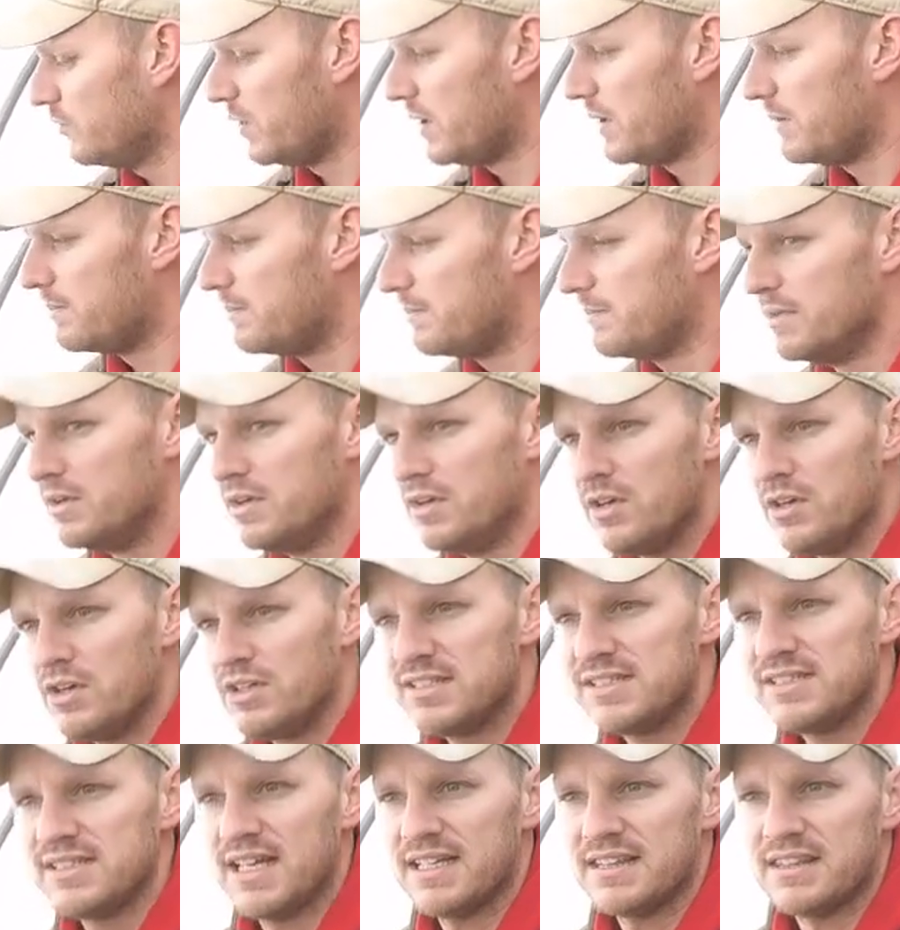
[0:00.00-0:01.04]
we
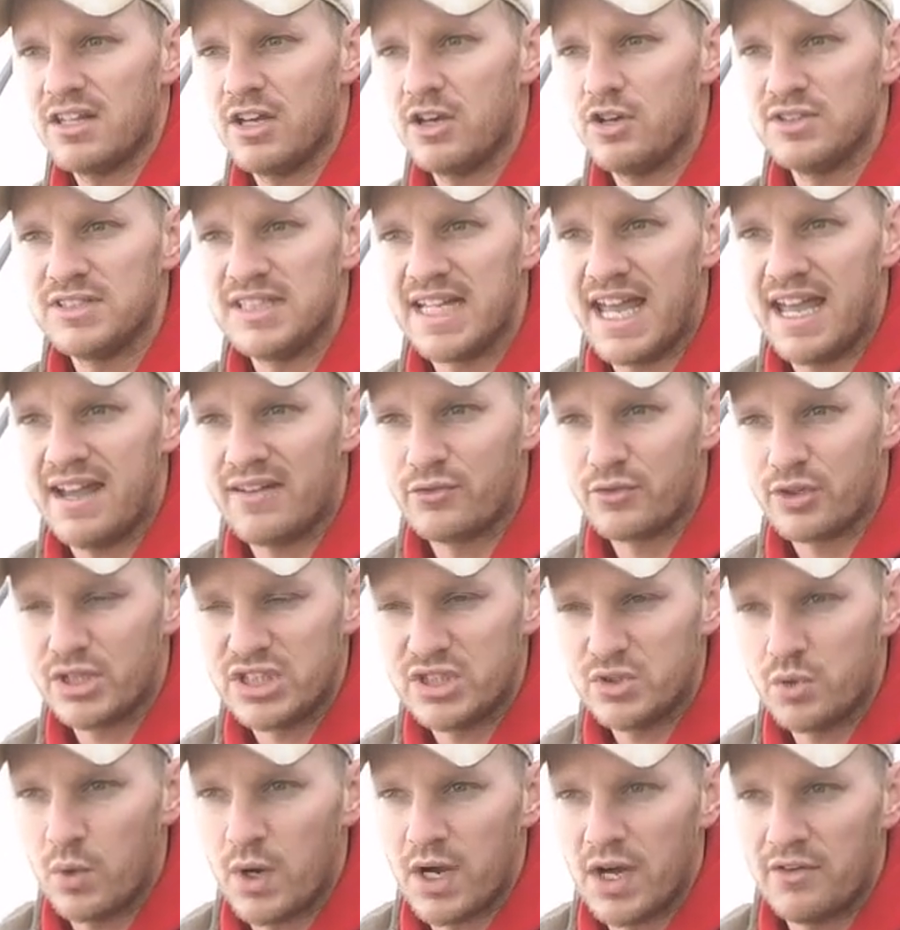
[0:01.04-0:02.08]
set those every
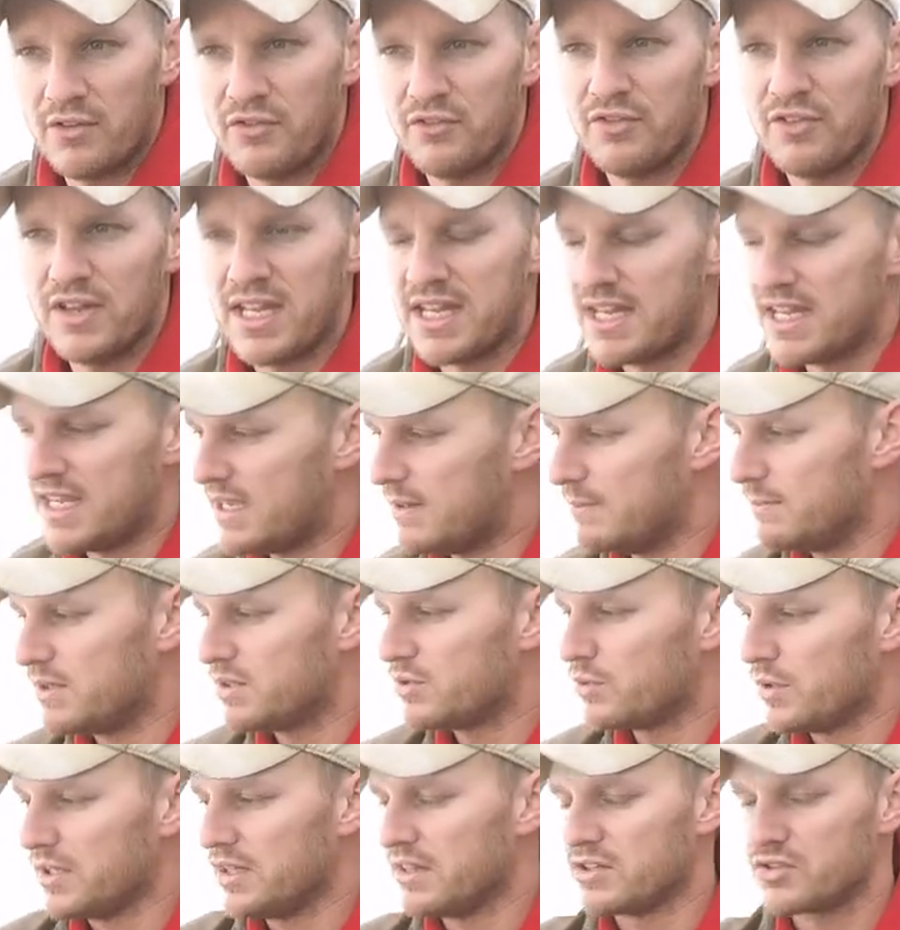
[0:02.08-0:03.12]
12 feet in
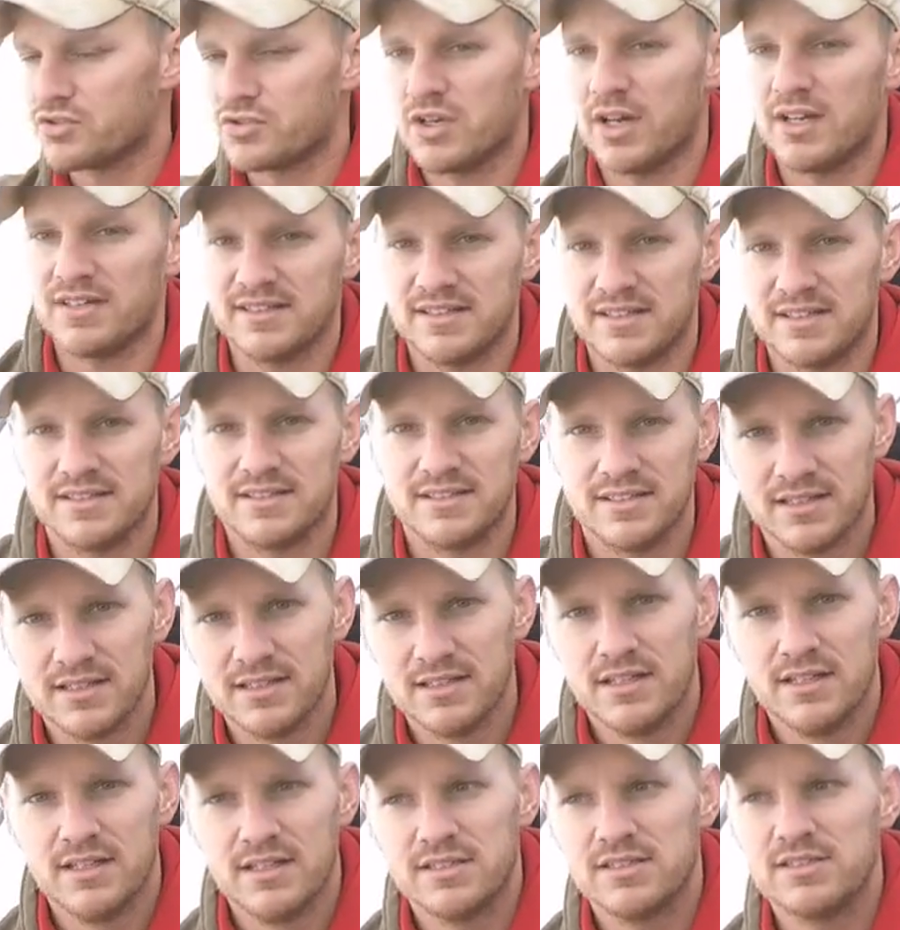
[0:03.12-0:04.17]
between the trusses.
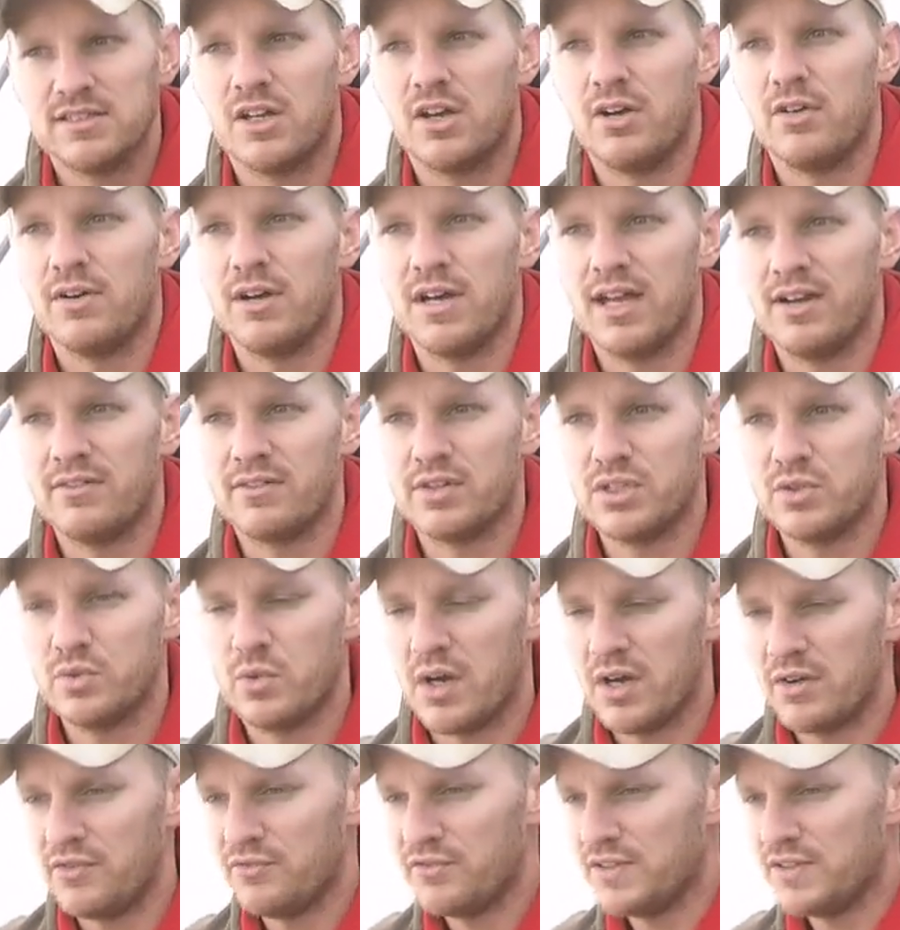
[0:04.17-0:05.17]
So every 12